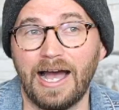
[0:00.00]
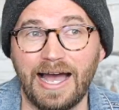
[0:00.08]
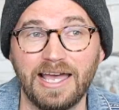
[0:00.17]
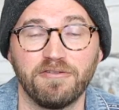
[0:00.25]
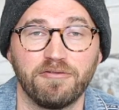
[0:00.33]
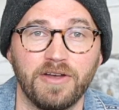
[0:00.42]

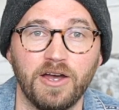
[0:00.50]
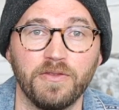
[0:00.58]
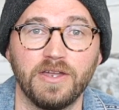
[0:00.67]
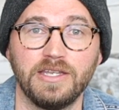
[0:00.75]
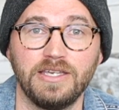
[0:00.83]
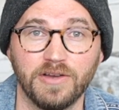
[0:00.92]
I have found
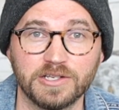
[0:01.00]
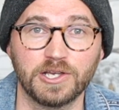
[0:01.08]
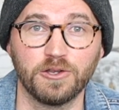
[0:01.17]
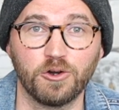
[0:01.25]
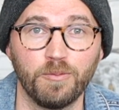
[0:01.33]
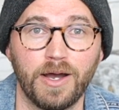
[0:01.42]
that
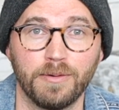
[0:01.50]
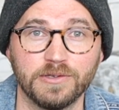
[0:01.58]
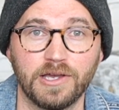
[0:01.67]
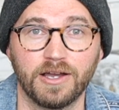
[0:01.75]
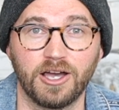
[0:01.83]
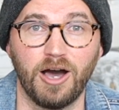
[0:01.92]

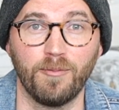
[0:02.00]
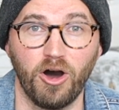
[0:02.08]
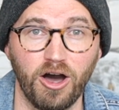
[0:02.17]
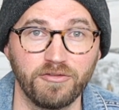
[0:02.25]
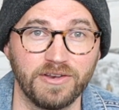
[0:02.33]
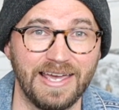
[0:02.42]
evangelicalbible.com
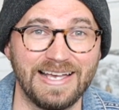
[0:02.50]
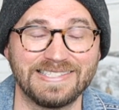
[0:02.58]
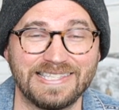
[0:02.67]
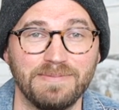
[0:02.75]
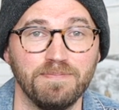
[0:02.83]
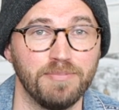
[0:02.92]
often has
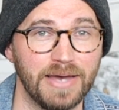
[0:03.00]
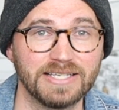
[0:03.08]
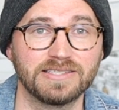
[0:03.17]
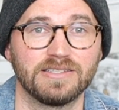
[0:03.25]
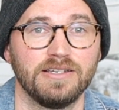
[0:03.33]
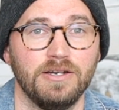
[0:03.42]
the
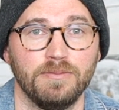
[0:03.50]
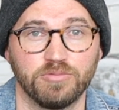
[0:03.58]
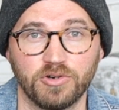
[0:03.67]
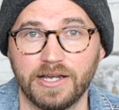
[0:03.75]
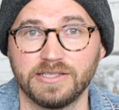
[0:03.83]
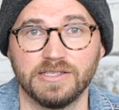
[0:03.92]
best
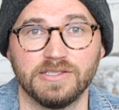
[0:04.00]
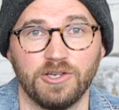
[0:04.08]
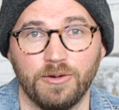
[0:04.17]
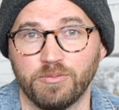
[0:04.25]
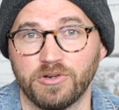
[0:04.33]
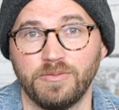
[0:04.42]
prices
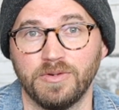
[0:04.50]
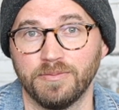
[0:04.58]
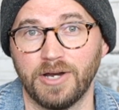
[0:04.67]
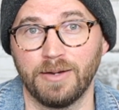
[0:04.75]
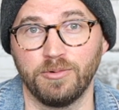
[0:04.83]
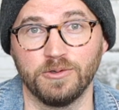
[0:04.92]
on premium
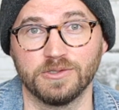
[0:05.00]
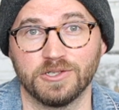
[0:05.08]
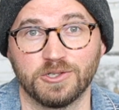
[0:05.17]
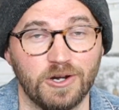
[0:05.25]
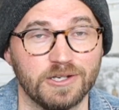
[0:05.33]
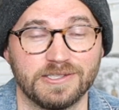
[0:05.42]
Bibles
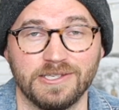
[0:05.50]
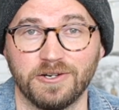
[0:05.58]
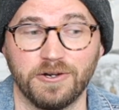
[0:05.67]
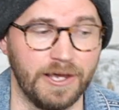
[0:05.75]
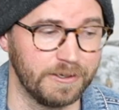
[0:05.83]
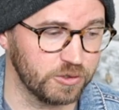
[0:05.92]
across the
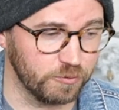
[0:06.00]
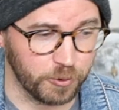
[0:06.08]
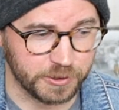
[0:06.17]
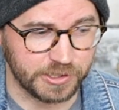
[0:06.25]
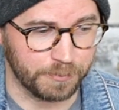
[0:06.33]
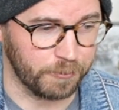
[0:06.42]
internet. So,
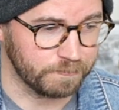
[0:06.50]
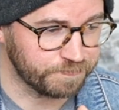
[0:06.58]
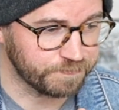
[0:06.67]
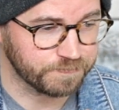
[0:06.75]
for example,